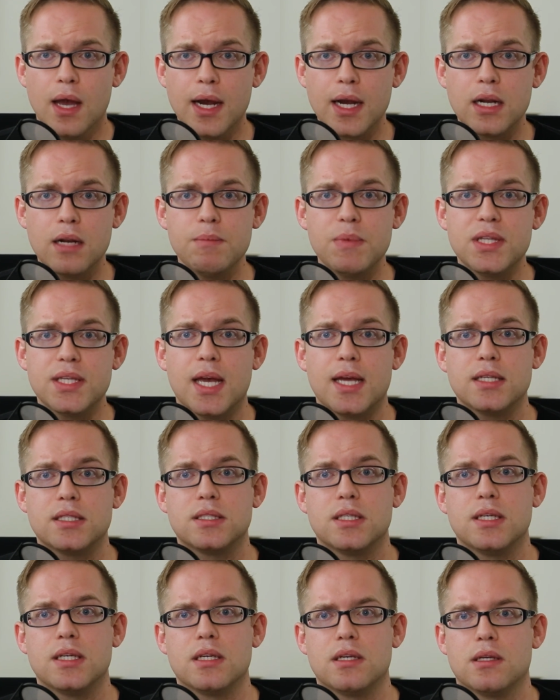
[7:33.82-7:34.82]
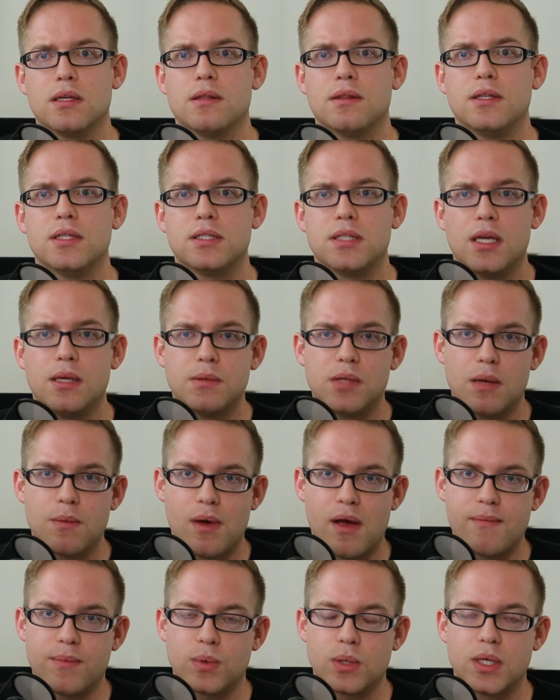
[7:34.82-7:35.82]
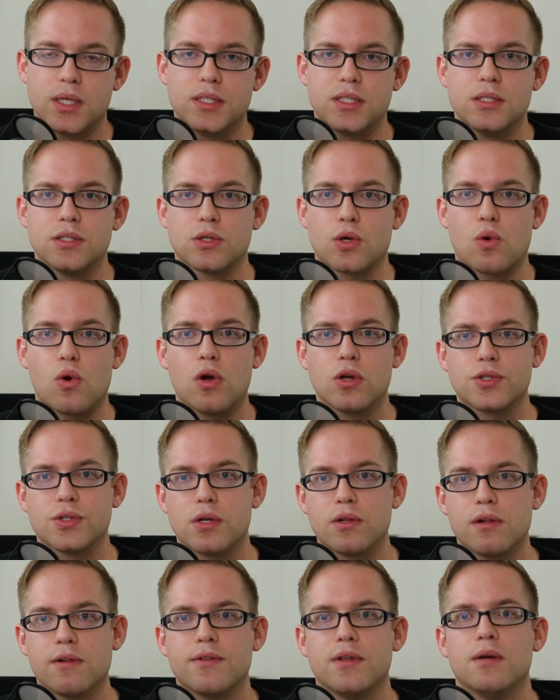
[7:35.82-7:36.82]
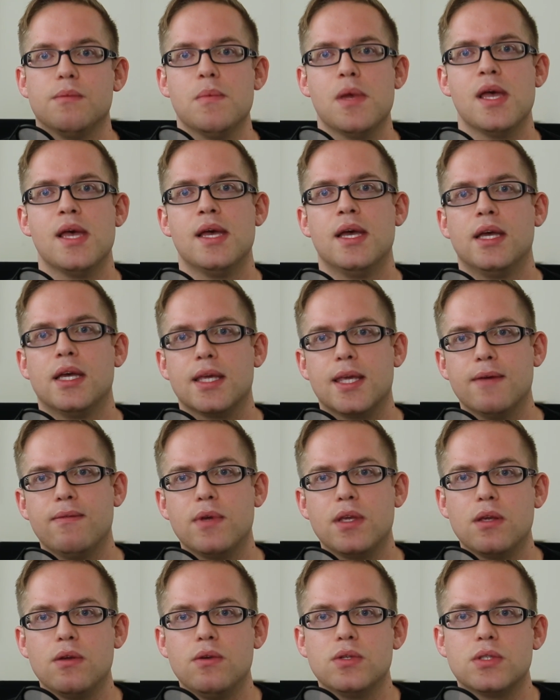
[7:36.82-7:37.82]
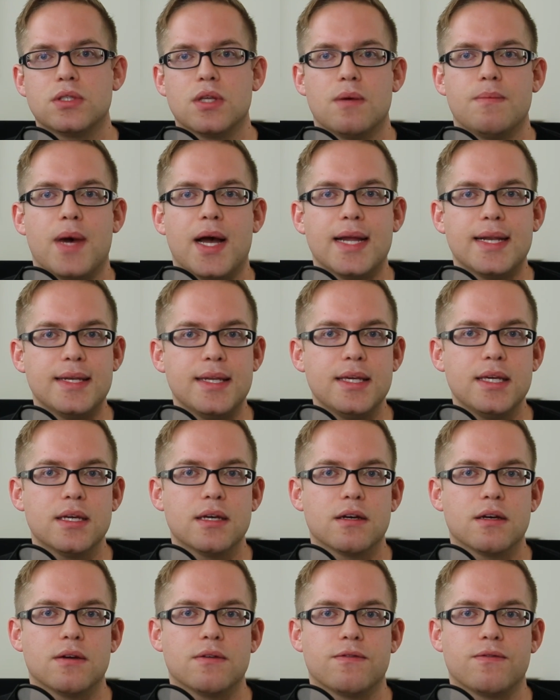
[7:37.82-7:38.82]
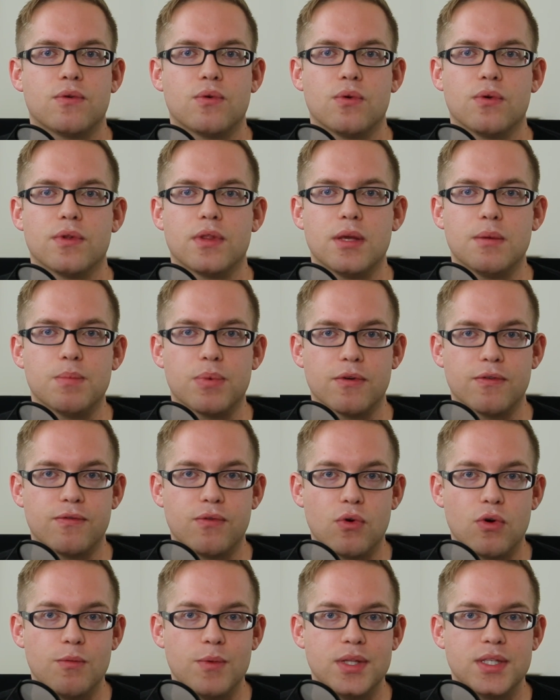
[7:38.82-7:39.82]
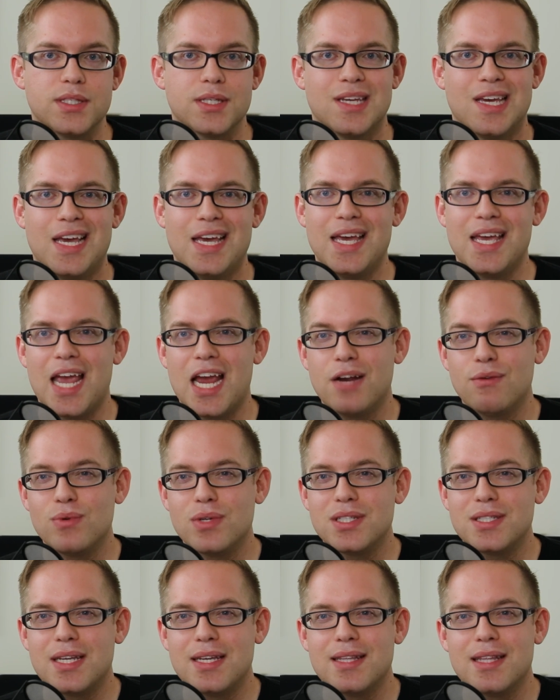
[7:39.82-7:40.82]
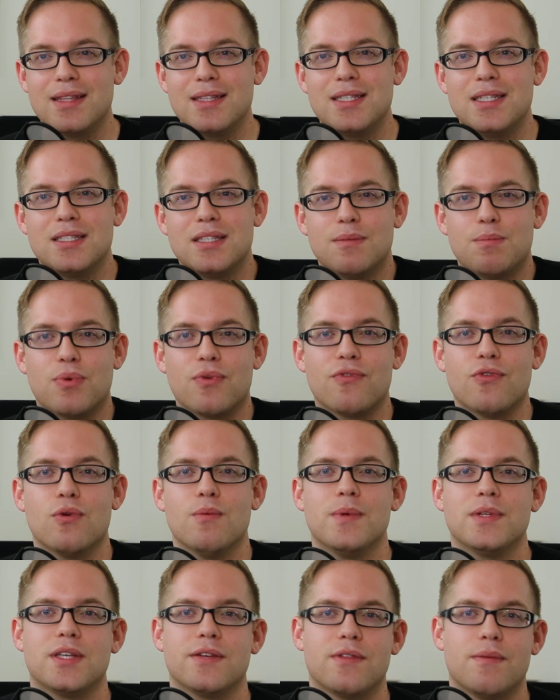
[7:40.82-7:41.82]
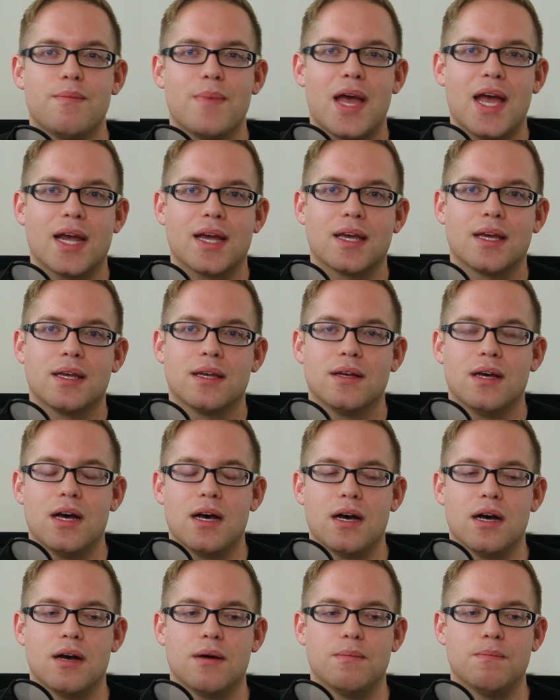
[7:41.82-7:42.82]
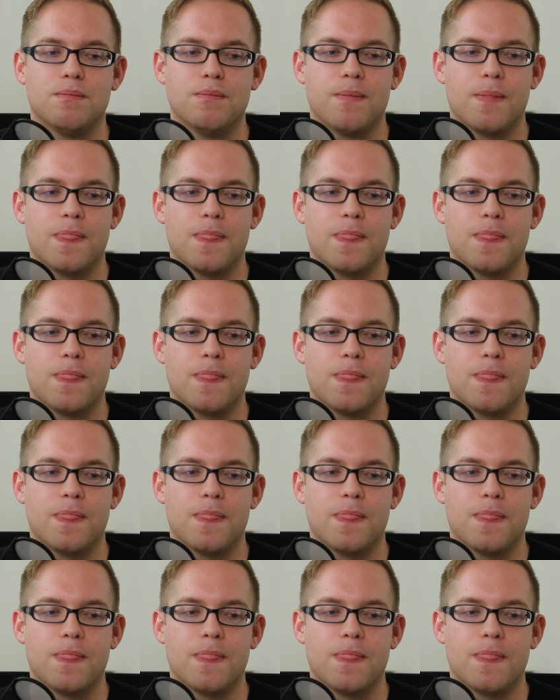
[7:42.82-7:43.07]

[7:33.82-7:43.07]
I'm going to be testing the same type of applications across all of them, giving you some idea for the performance. Everyone's saying that this is the performance of the Mac, uh,